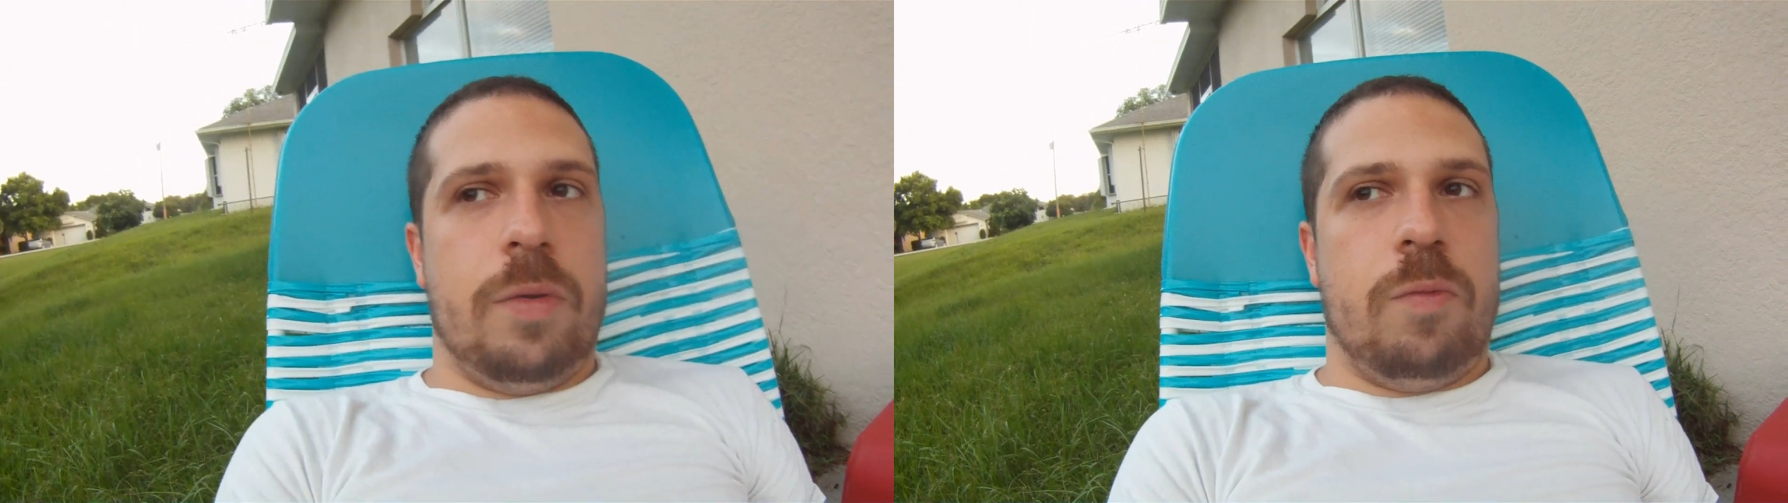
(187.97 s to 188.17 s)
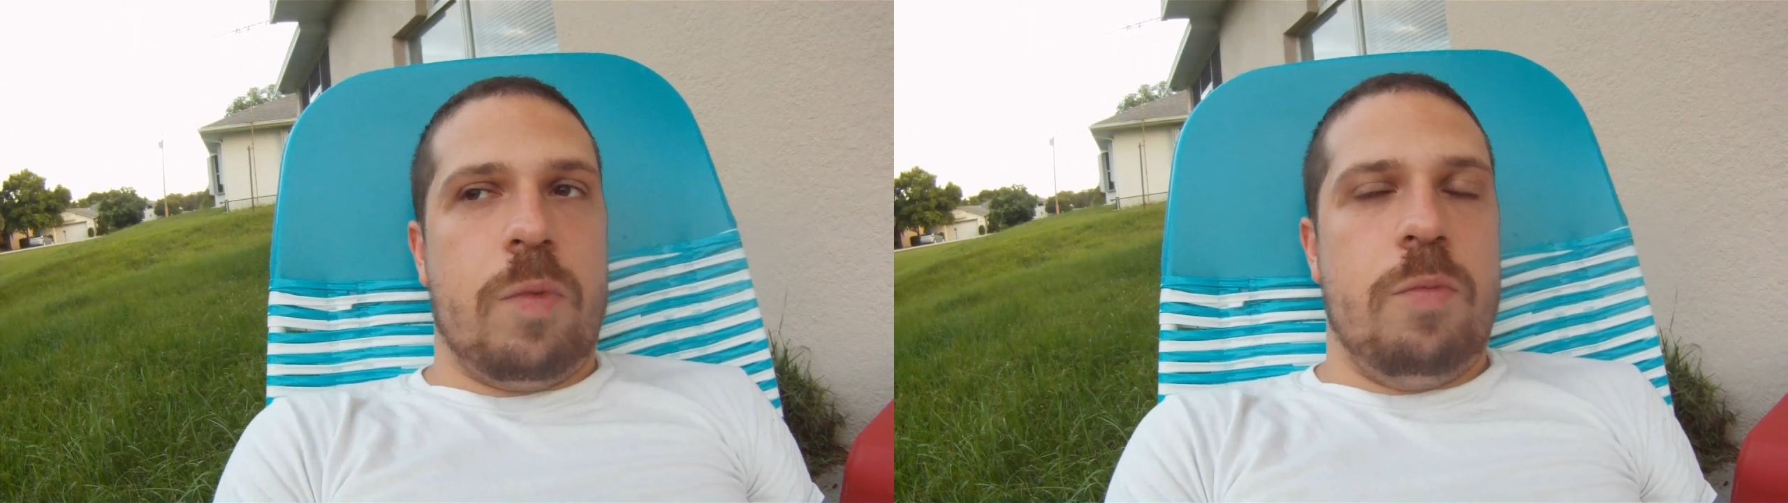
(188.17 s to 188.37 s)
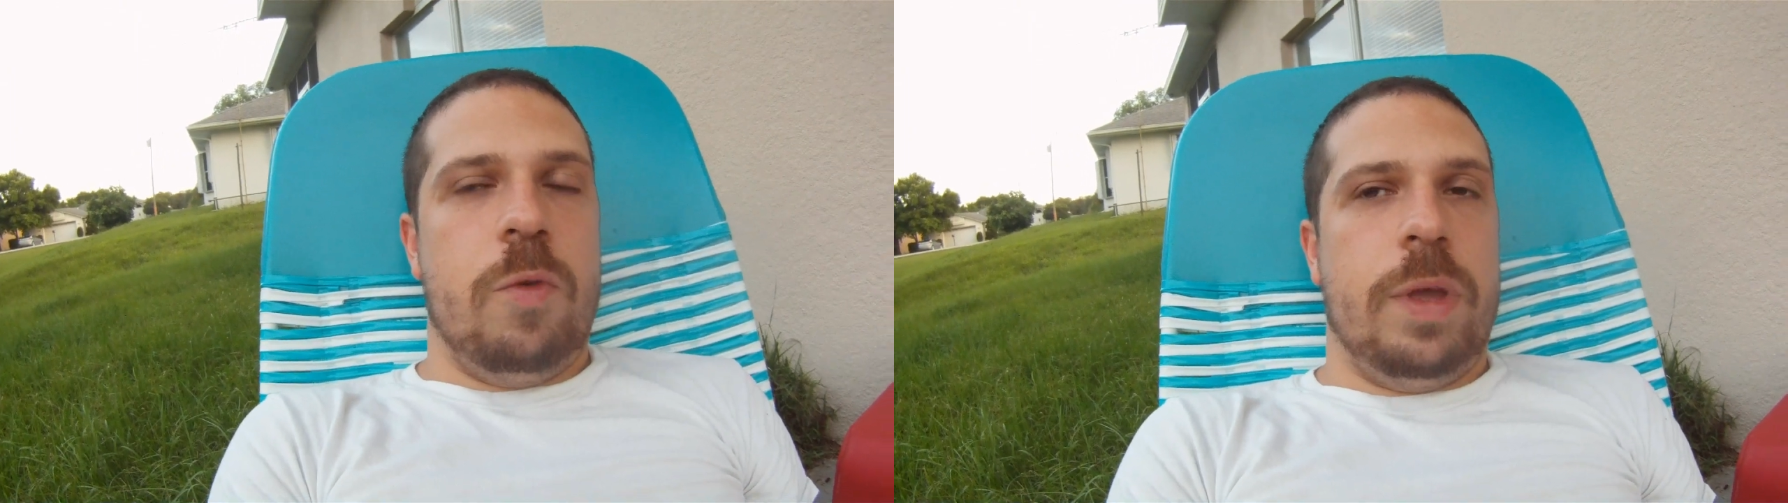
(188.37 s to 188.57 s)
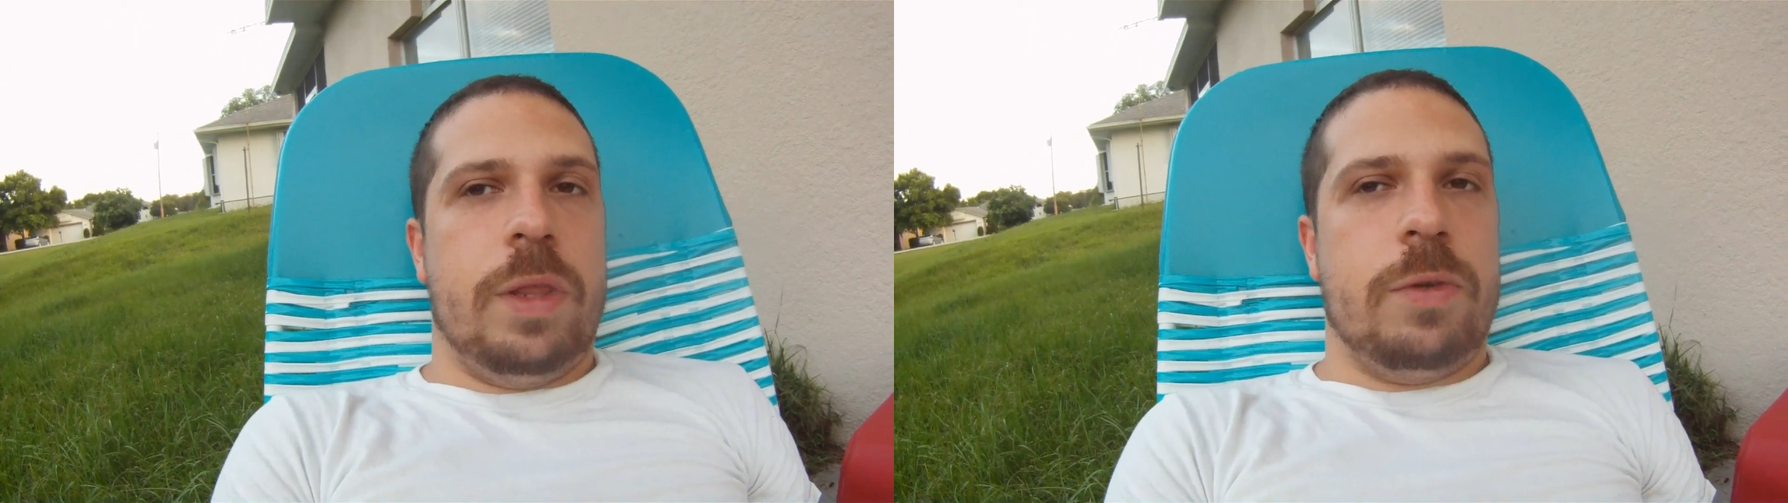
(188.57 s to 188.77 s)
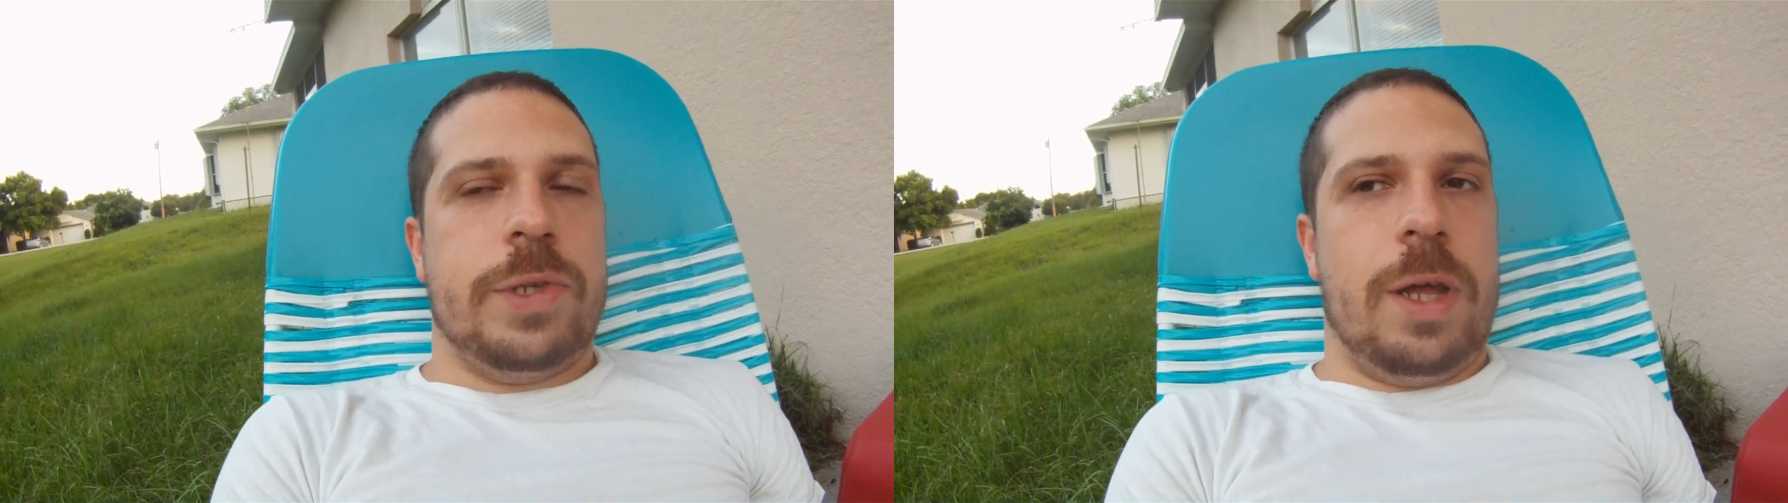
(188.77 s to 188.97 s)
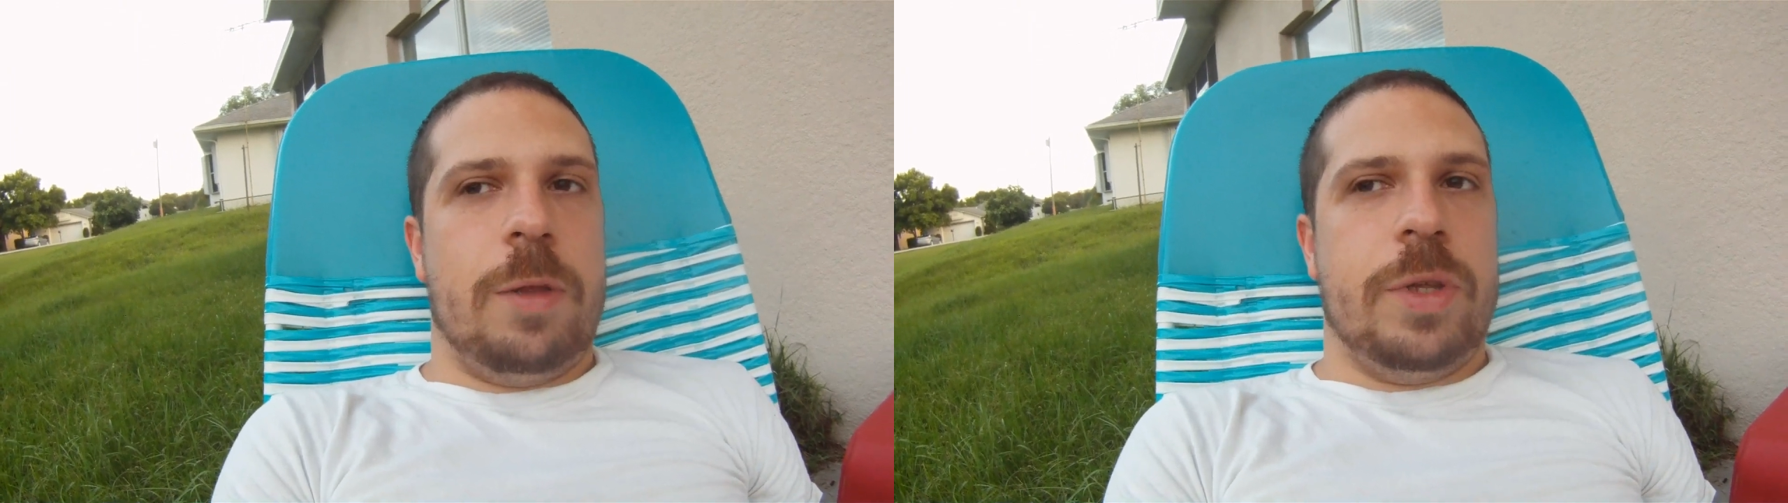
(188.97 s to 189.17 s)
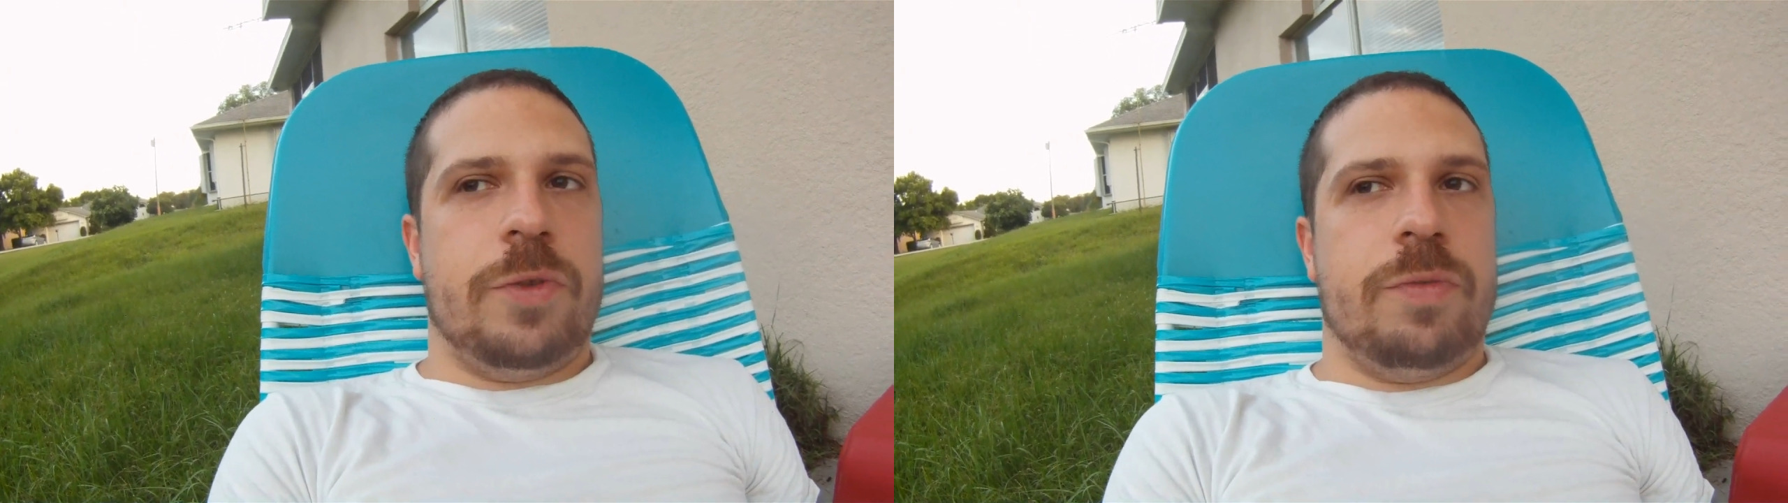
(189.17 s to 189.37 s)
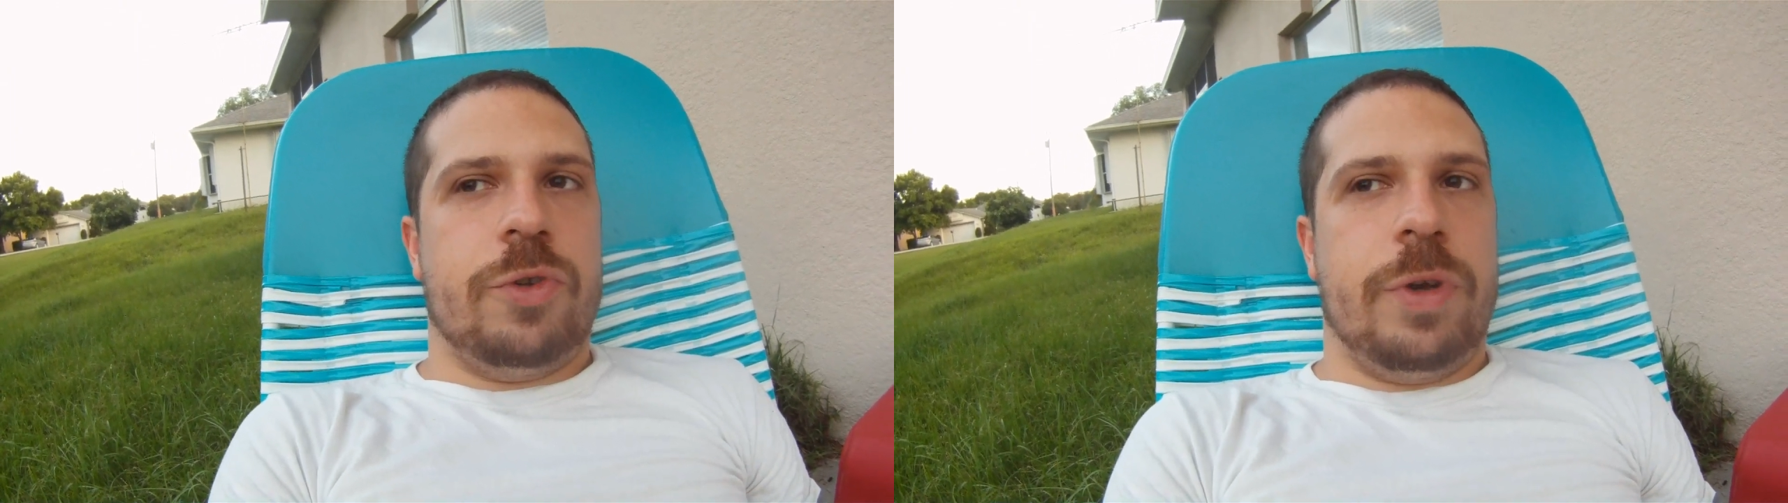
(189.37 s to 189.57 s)
removing those elements
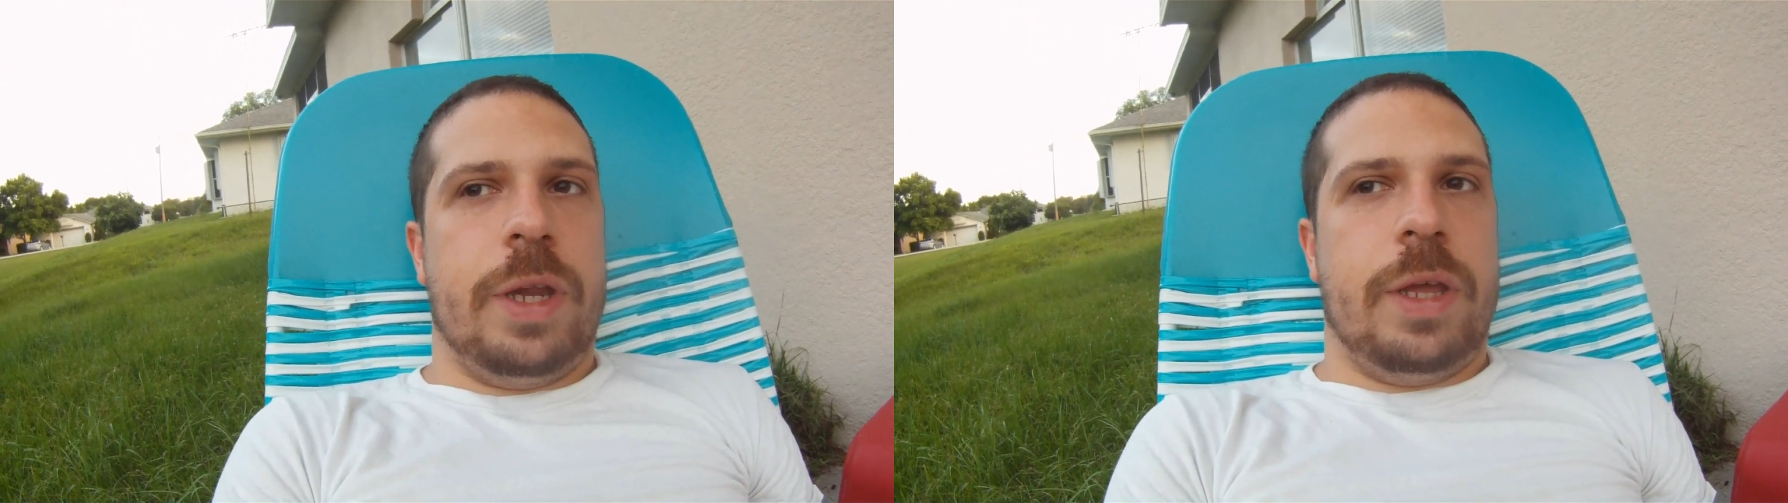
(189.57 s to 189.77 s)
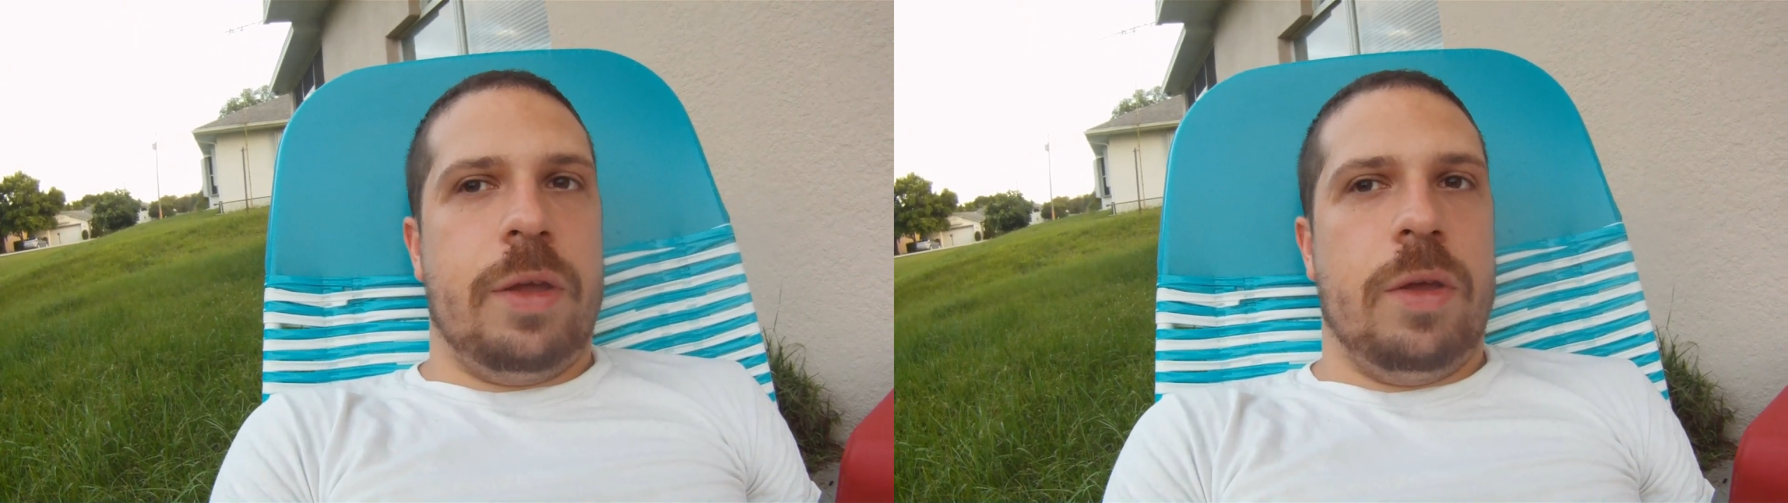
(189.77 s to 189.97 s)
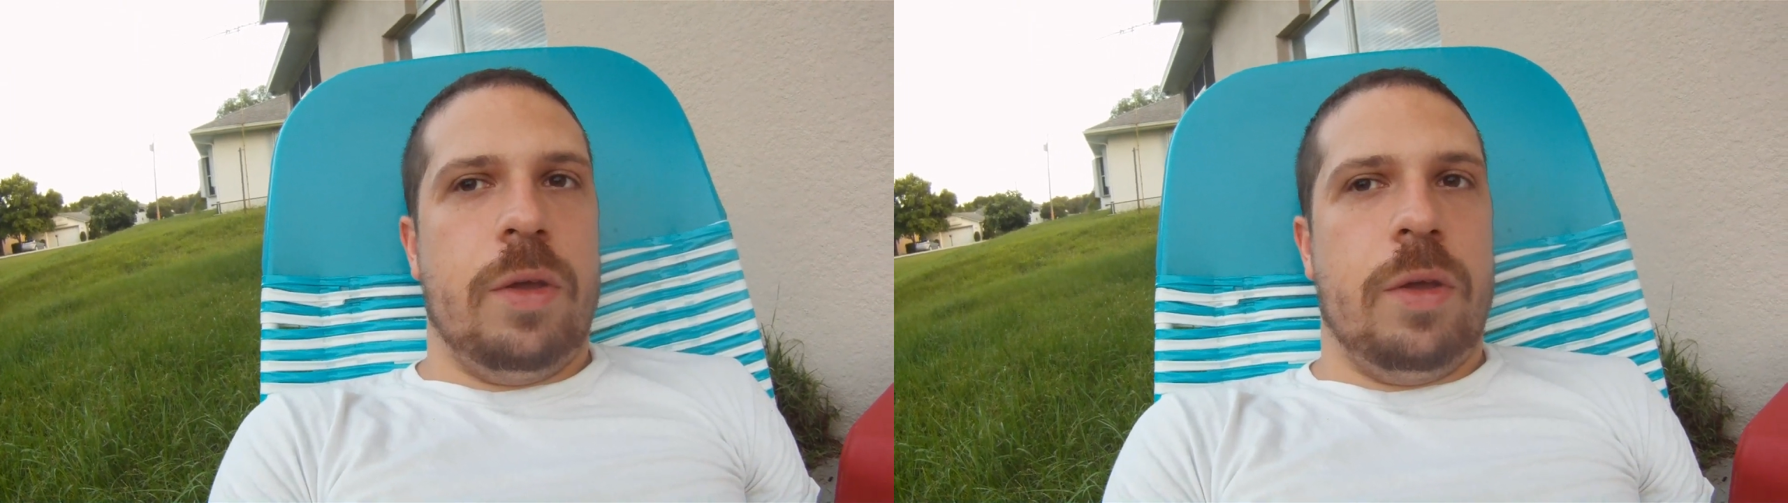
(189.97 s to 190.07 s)
from training,